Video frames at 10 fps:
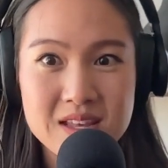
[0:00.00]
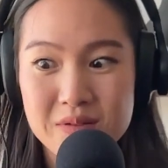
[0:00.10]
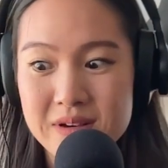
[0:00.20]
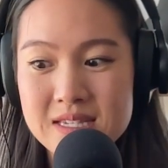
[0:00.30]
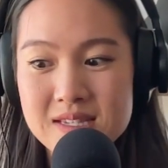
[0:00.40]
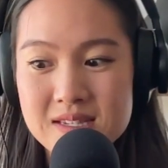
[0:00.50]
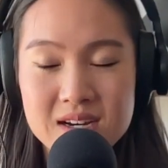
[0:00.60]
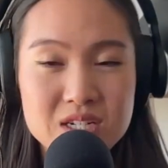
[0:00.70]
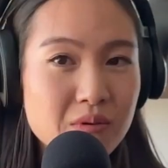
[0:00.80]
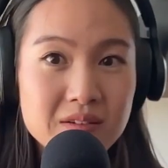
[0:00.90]
There was
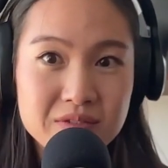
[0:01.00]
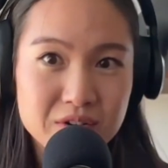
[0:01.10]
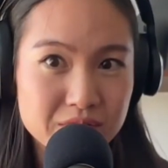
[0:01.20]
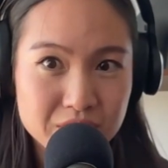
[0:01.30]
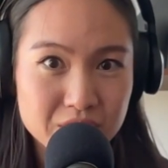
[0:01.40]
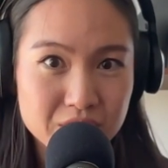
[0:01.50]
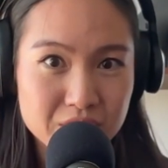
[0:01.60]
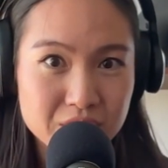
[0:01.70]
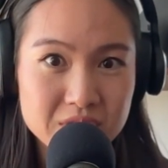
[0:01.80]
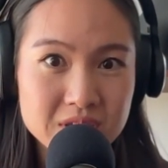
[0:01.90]
a 12-year-old
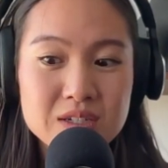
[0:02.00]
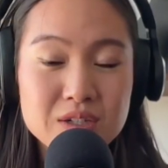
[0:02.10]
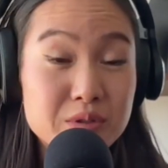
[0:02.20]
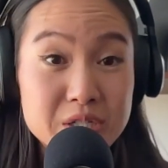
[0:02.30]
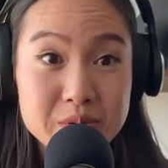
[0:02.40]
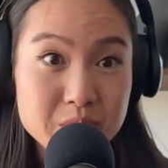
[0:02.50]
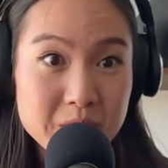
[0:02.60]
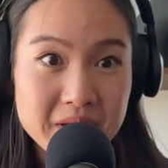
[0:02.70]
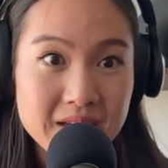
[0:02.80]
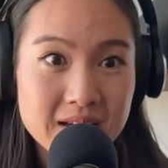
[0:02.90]
girl who she was
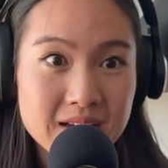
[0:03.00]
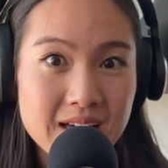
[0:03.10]
whipping,